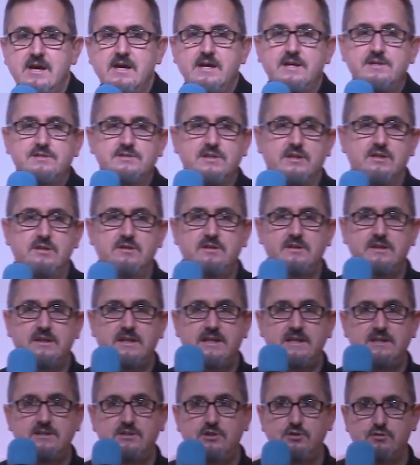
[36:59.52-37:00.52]
So
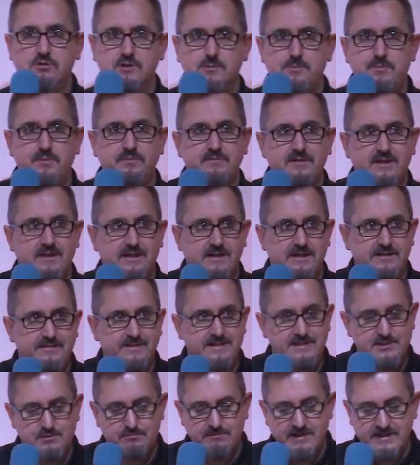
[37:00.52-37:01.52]
in Europe, uh,
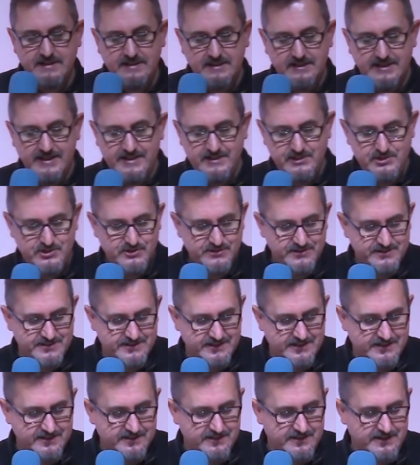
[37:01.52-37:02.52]
these regulations
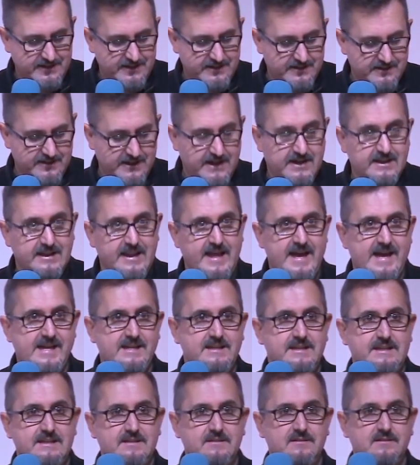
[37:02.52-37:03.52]
are, uh, are
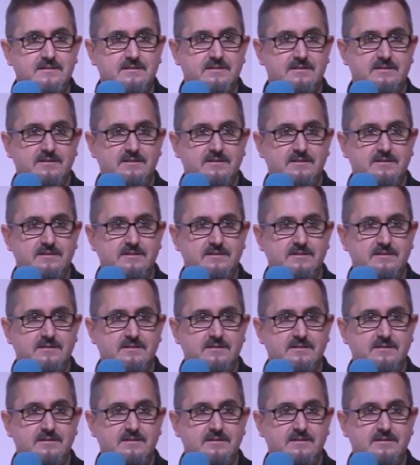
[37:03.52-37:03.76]
landing